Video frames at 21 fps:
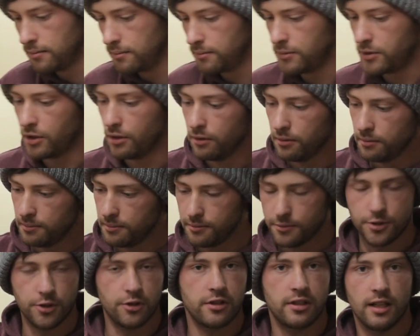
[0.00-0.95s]
So
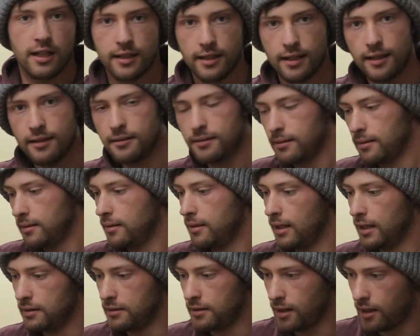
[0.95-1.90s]
just like that,
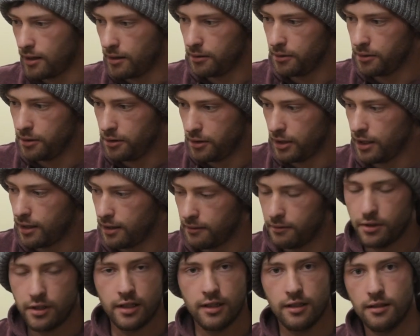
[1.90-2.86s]
that's how you take
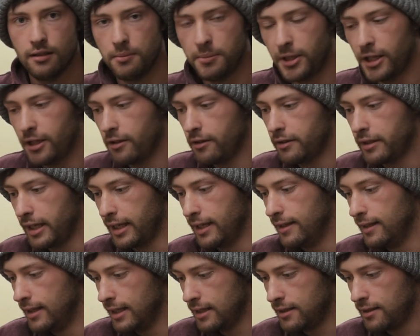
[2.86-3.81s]
everything apart
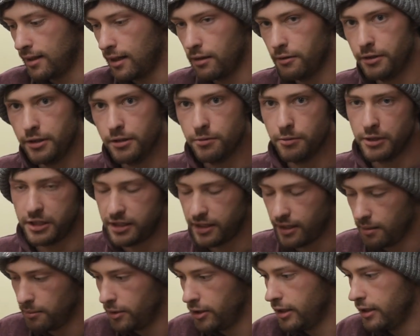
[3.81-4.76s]
and that's how you
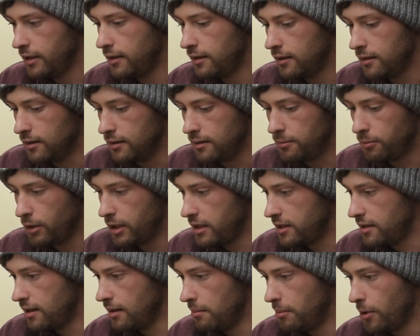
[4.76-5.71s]
reassemble it. It's pretty
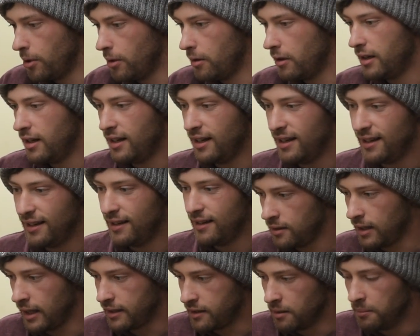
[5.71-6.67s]
simple.
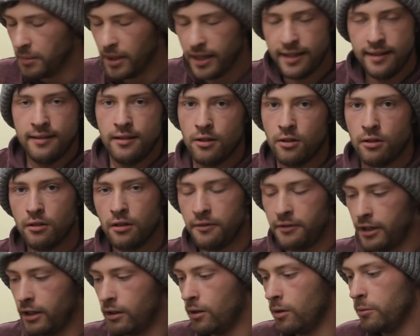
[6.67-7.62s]
Like the main goal
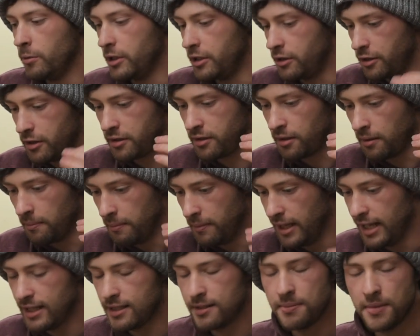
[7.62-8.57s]
of it all was just
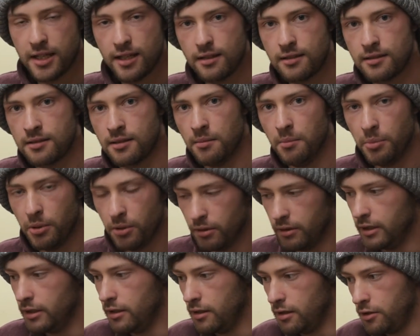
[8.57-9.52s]
let's make it
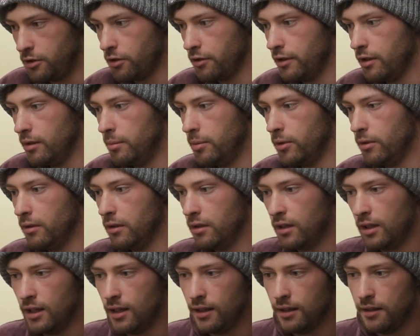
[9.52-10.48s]
simple and
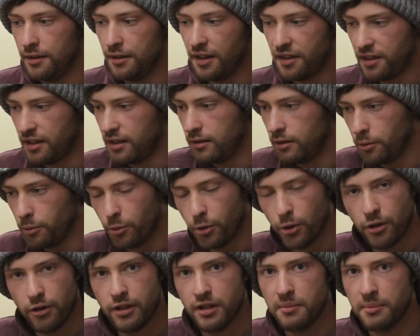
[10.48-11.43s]
enjoyable, nothing to
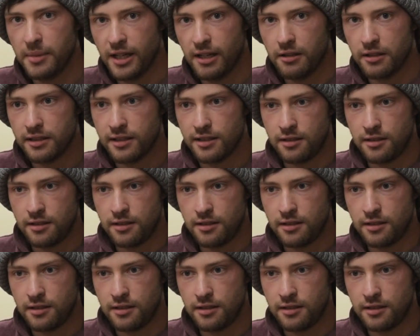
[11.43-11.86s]
worry about.